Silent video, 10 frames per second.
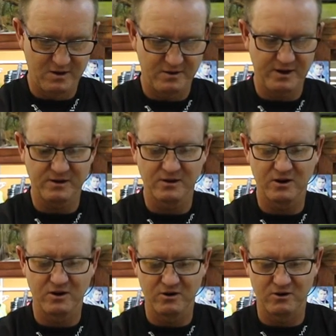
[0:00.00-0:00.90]
That'll
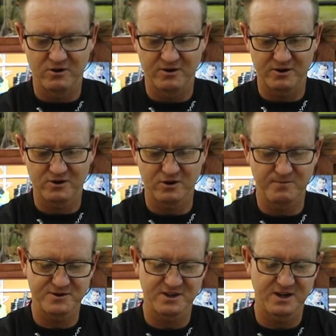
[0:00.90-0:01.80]
go on the
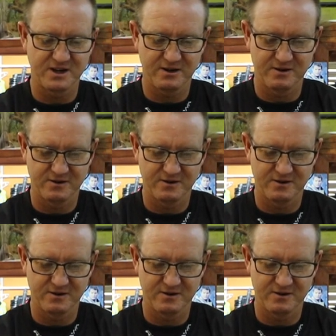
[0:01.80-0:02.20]
top side,